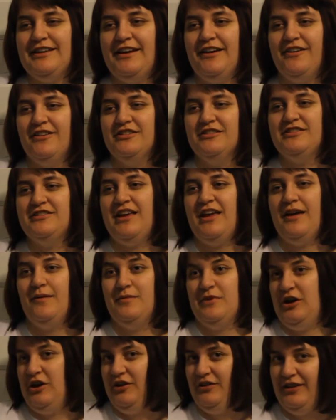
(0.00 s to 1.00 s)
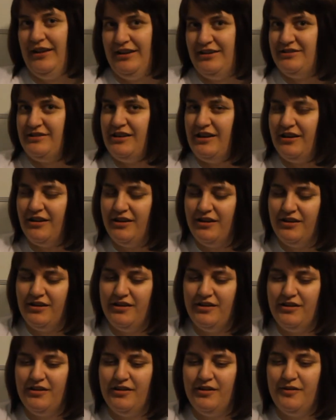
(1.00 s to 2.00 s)
to sit here and say I'm not lazy.
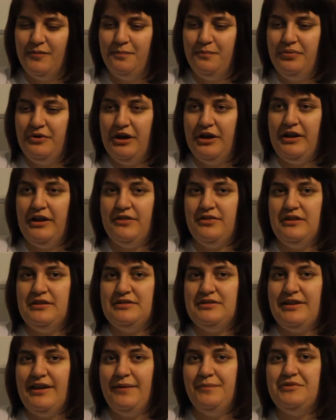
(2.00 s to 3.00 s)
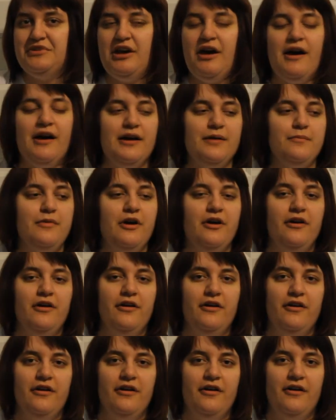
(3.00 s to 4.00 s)
But at the same time,
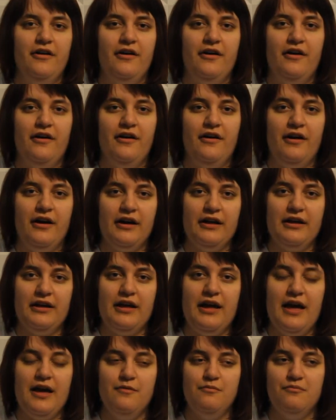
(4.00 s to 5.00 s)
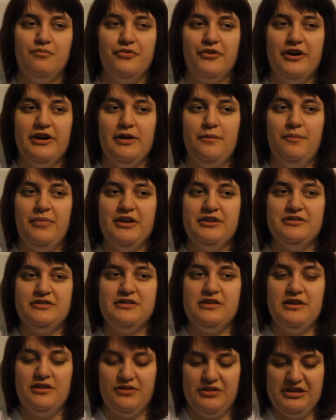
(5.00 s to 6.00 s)
I am pretty
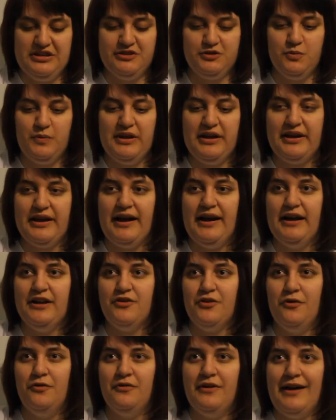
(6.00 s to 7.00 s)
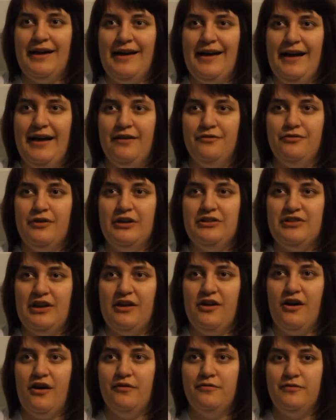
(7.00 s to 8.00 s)
busy. This week I don't have a
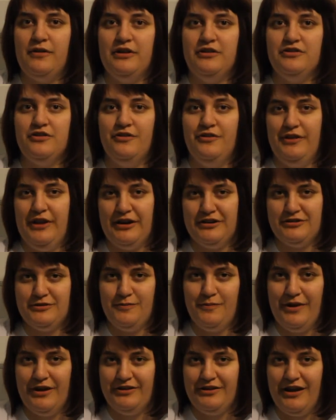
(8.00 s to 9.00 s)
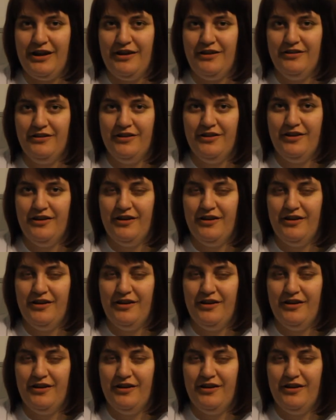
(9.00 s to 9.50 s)
day off until next Monday.